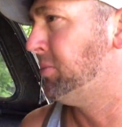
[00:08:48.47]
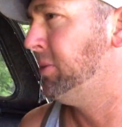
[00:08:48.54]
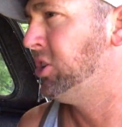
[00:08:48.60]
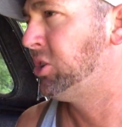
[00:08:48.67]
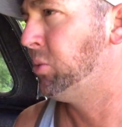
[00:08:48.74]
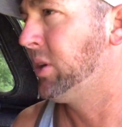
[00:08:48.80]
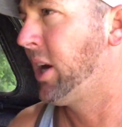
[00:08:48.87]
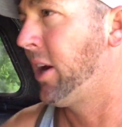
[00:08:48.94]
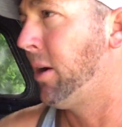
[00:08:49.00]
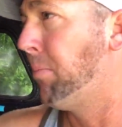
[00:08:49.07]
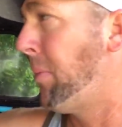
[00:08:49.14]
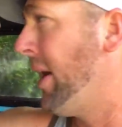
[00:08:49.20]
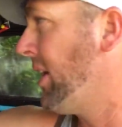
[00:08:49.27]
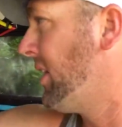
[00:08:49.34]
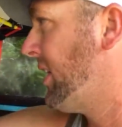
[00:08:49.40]
as I mentioned, we got
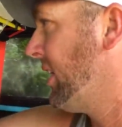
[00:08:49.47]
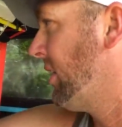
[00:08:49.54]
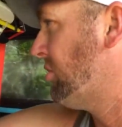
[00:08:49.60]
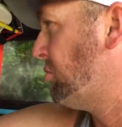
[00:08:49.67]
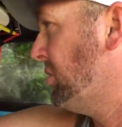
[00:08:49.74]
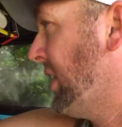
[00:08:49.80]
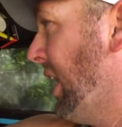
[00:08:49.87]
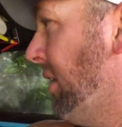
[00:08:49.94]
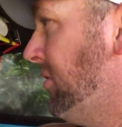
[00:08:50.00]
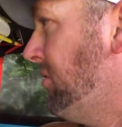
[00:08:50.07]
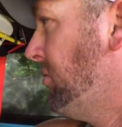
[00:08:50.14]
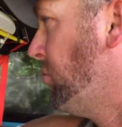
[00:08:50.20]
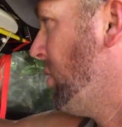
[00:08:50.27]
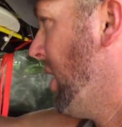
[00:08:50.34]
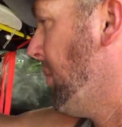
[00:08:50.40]
our bike gear, so we
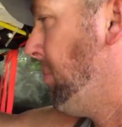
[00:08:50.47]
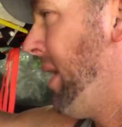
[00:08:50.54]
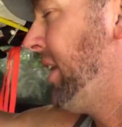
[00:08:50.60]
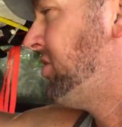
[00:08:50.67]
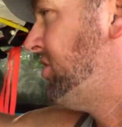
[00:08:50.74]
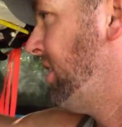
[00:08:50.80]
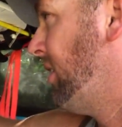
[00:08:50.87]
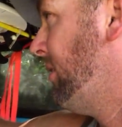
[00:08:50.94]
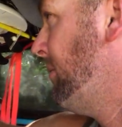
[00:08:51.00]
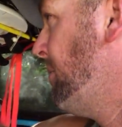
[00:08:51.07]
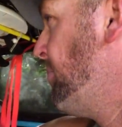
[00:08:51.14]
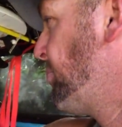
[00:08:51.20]
got bikes there.